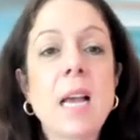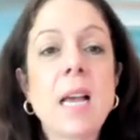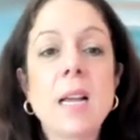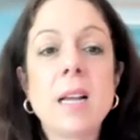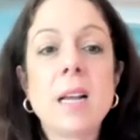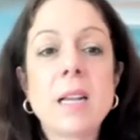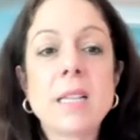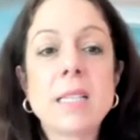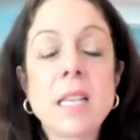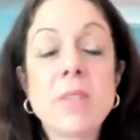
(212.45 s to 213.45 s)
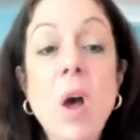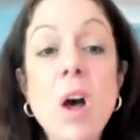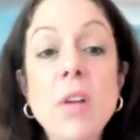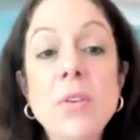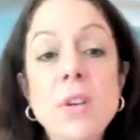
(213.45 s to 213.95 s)
set of
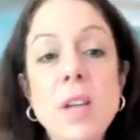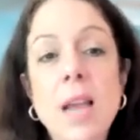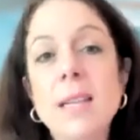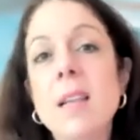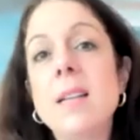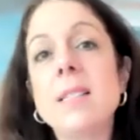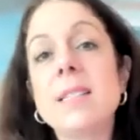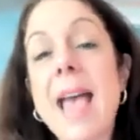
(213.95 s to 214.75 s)
author guidelines is